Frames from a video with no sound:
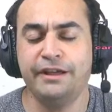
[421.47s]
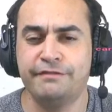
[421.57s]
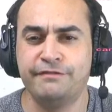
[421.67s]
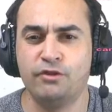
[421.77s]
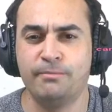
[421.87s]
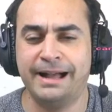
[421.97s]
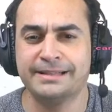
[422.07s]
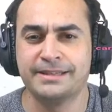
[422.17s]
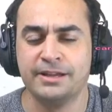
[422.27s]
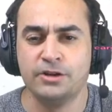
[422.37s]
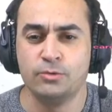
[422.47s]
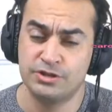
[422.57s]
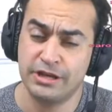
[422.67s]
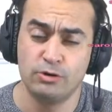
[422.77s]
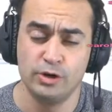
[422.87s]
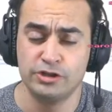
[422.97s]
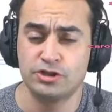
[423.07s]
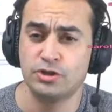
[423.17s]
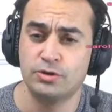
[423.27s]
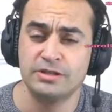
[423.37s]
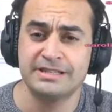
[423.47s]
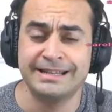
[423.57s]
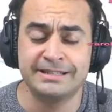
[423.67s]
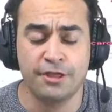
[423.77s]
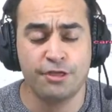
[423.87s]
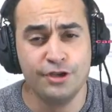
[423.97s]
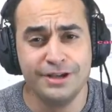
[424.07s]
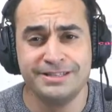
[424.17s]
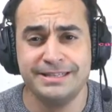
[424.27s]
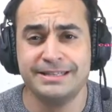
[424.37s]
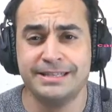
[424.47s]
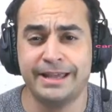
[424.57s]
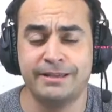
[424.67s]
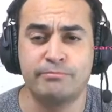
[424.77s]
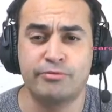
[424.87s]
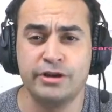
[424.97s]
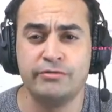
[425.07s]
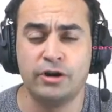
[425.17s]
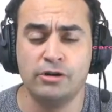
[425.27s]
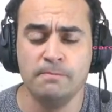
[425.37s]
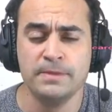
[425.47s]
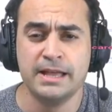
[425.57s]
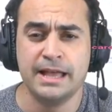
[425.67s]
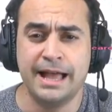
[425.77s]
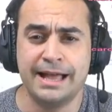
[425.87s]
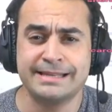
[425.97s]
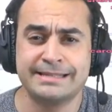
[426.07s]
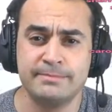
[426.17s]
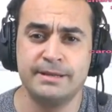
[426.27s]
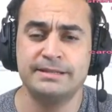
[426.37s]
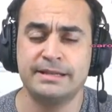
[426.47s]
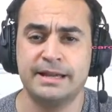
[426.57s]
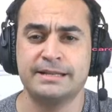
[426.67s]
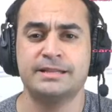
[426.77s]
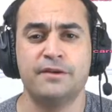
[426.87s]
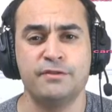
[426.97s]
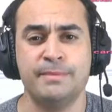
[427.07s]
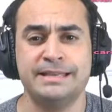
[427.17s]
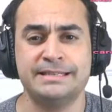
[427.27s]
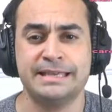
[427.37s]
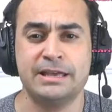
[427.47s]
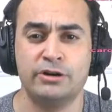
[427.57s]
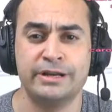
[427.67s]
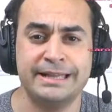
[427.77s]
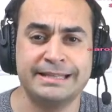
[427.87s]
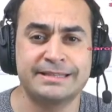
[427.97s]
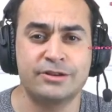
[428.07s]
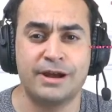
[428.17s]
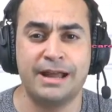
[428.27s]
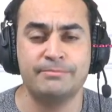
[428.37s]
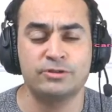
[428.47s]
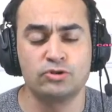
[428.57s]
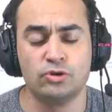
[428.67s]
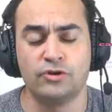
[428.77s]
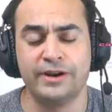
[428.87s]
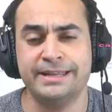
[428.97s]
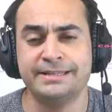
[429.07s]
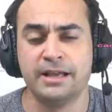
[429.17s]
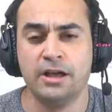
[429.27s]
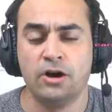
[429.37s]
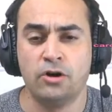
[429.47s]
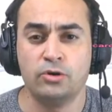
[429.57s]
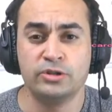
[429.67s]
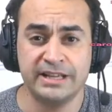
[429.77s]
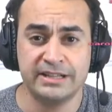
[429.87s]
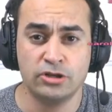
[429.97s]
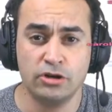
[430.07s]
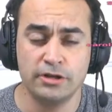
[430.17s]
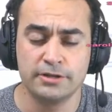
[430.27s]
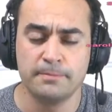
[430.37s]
format which they're calling shorts, and it's a 30-second pre-roll, similar to kind of stuff you may see on Instagram stories or TikTok.